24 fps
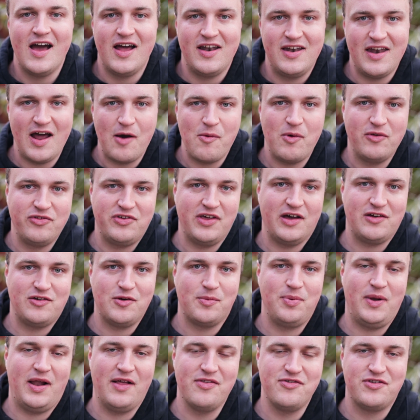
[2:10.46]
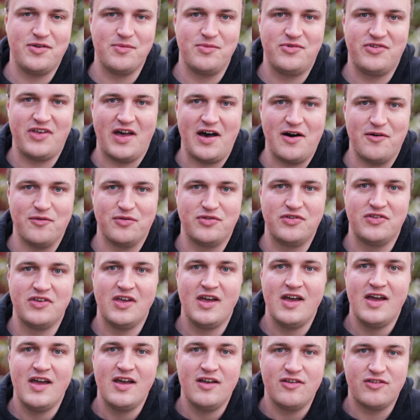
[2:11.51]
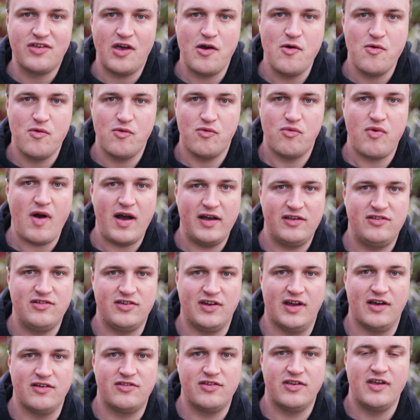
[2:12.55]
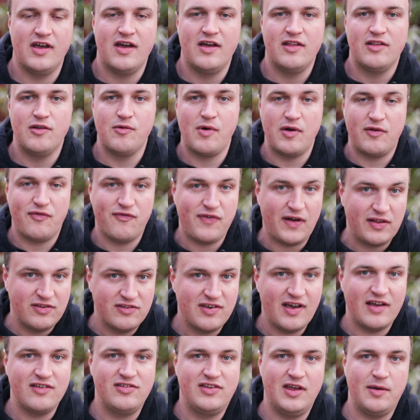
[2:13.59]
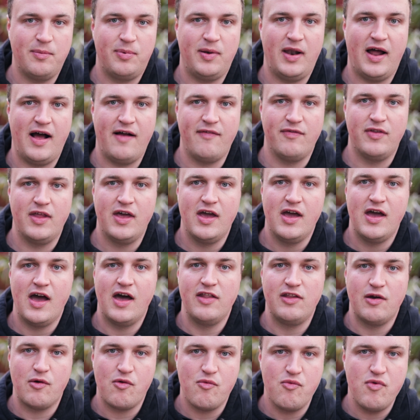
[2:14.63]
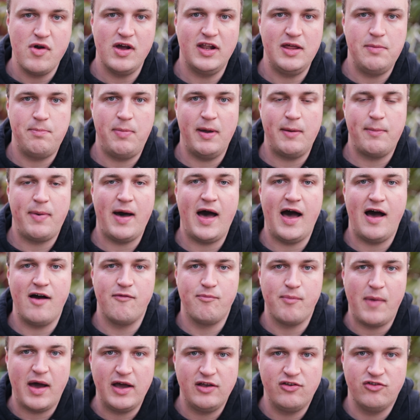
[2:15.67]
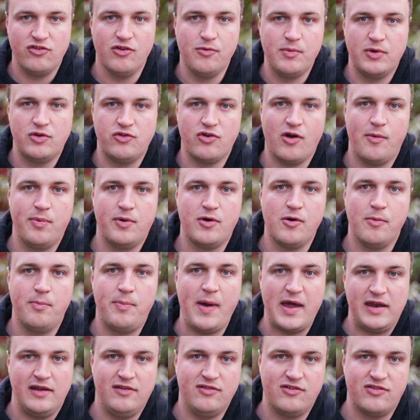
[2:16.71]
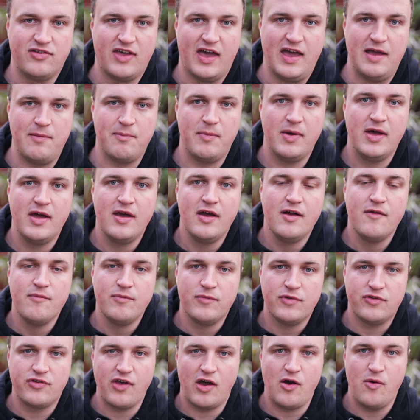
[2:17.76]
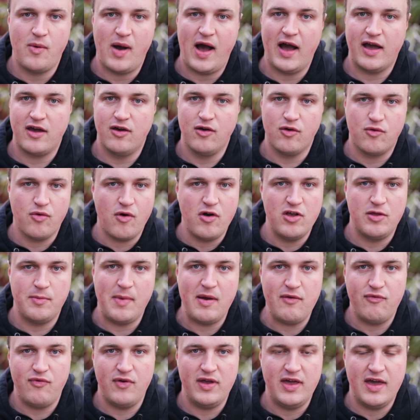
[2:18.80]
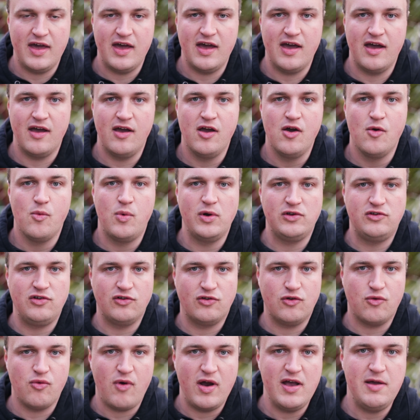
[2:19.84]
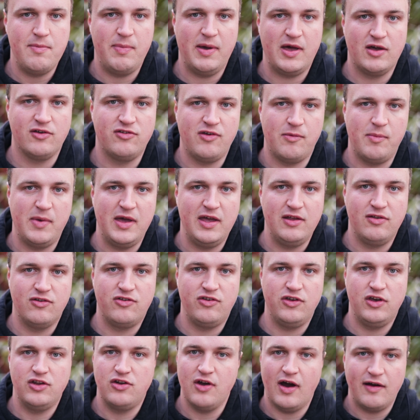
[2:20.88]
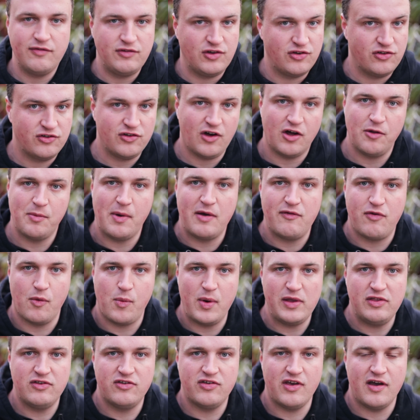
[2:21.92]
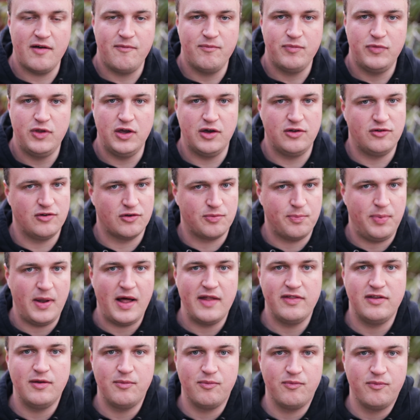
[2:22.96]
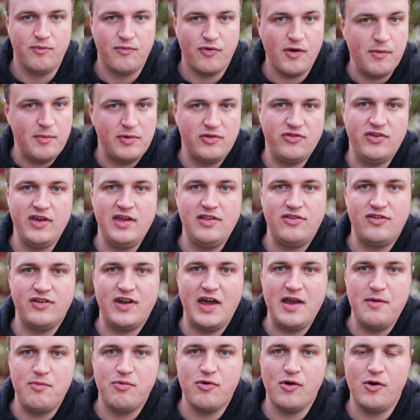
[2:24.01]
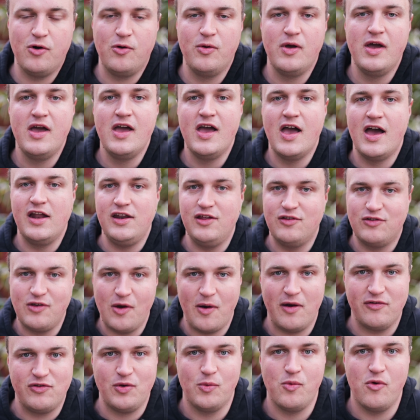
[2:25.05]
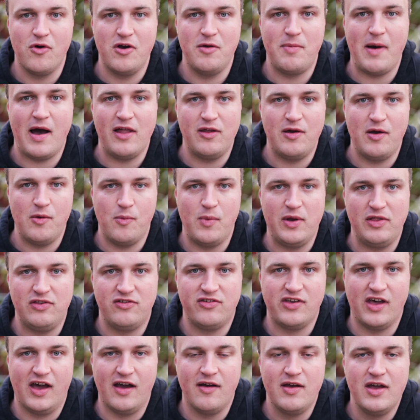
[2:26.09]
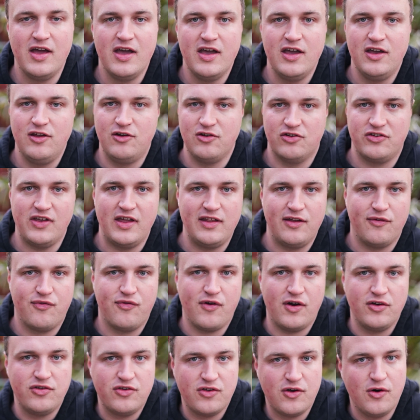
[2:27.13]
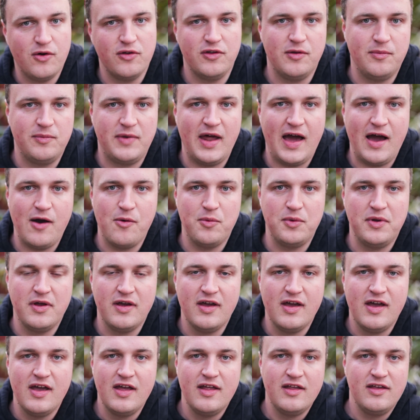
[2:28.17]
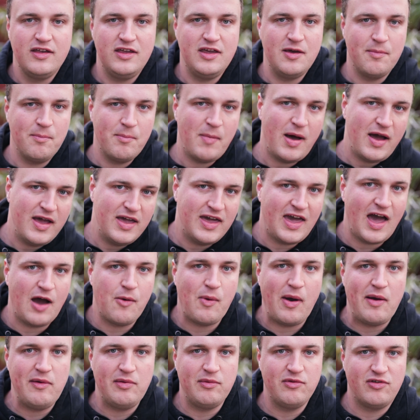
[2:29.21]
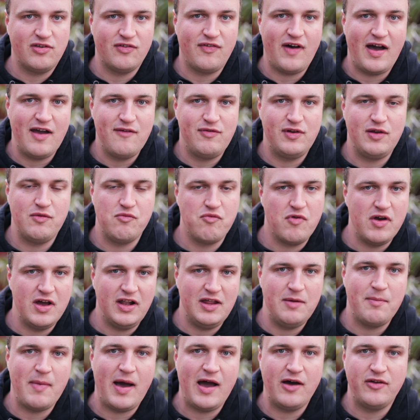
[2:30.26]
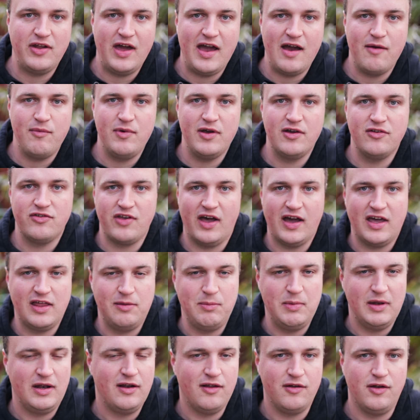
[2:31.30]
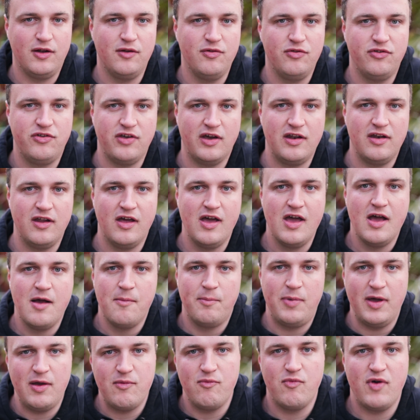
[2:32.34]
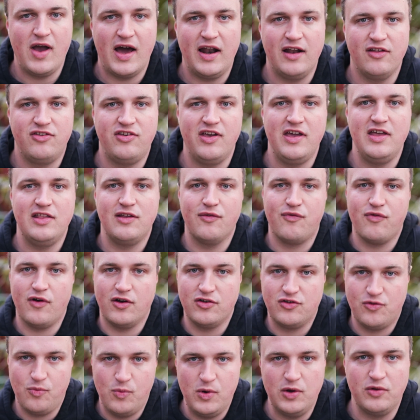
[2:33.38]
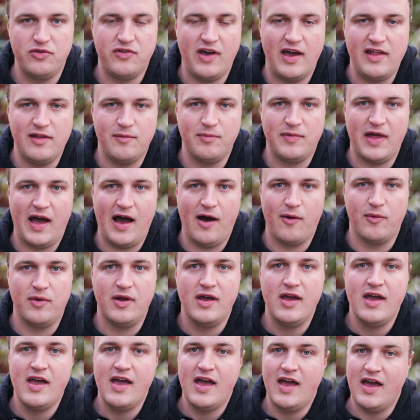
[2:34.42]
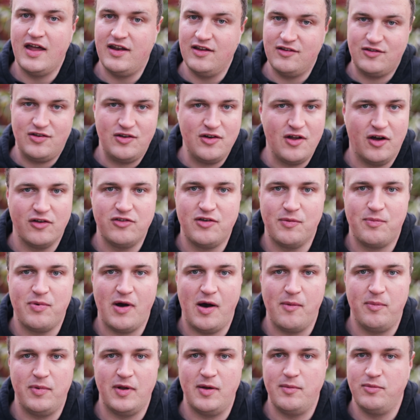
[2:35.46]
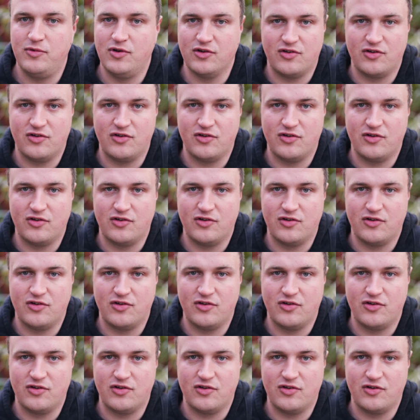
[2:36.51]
Now onto the actual plants themselves. So Ricinus, they're a fantastic plant and they're a really big part of my summer tropical bedding scheme. So I can grow them every year, which is great because it means you don't have to store them over winter. You can just plant them from the seeds in April and you don't have to worry about them in winter. You just let the frost cut them down. You might get away with them surviving in really mild areas like in the middle of London, but in reality the frost will take them down and it's not a problem.